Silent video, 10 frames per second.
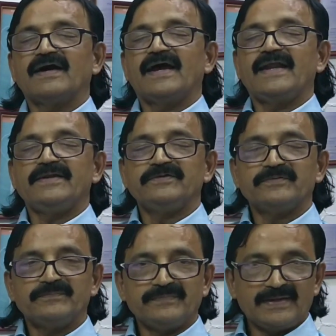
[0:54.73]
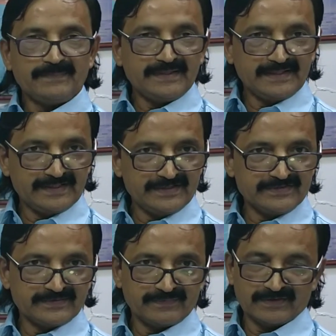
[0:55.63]
And you may be
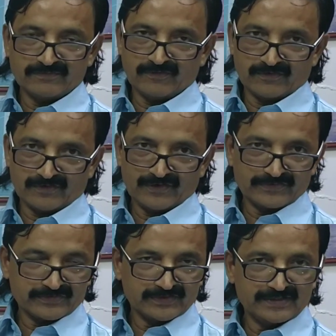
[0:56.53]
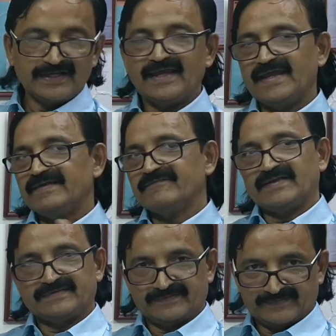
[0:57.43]
eligible for Australia and
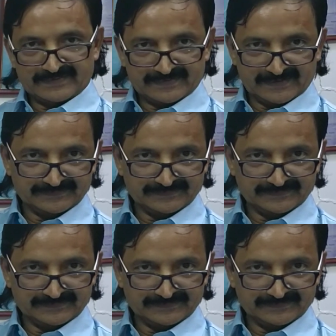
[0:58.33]
vice versa.